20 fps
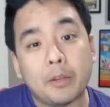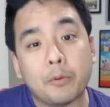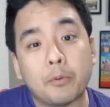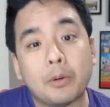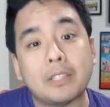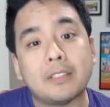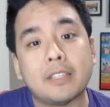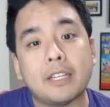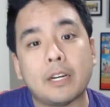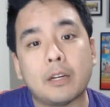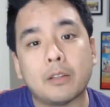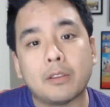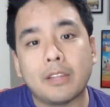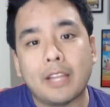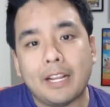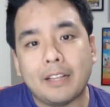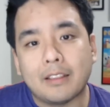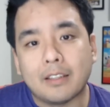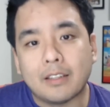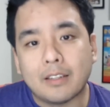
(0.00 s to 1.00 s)
Wednesday, I'll
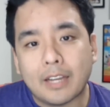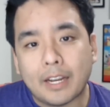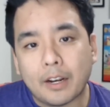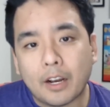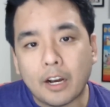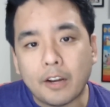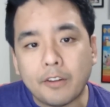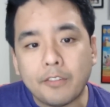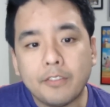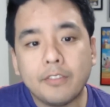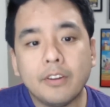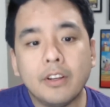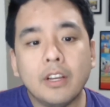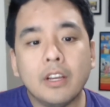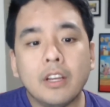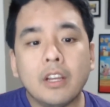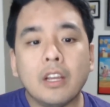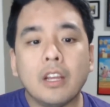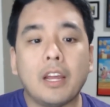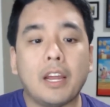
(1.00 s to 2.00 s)
take the night off.
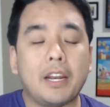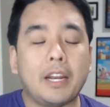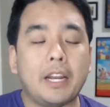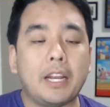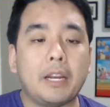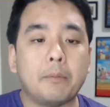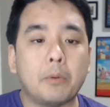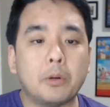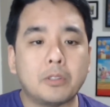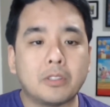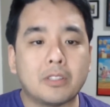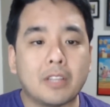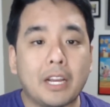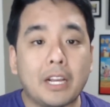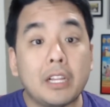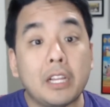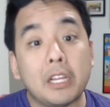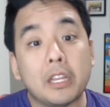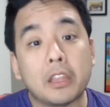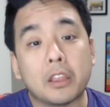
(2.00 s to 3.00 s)
And then most
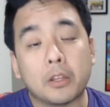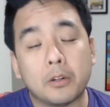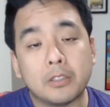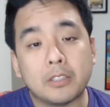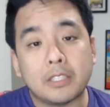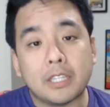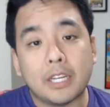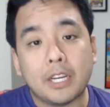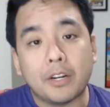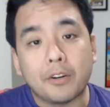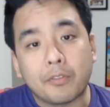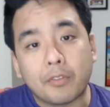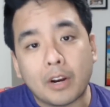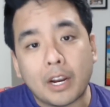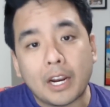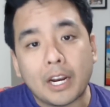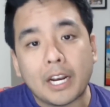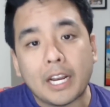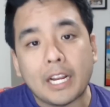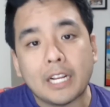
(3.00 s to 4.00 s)
likely Thursday,
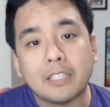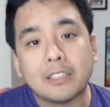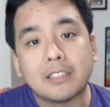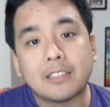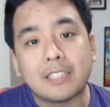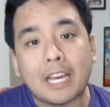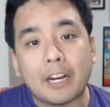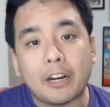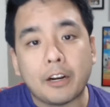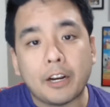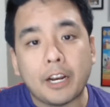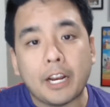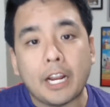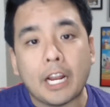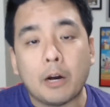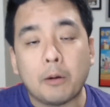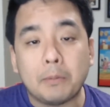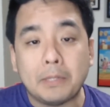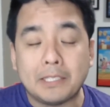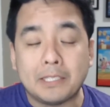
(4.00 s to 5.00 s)
Friday, and Saturday,
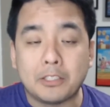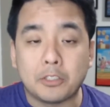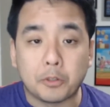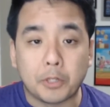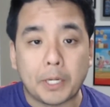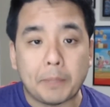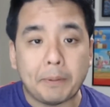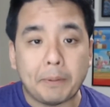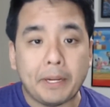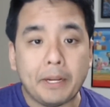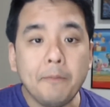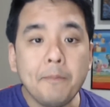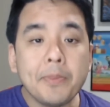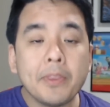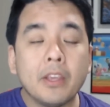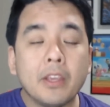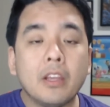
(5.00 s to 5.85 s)
I'll be streaming.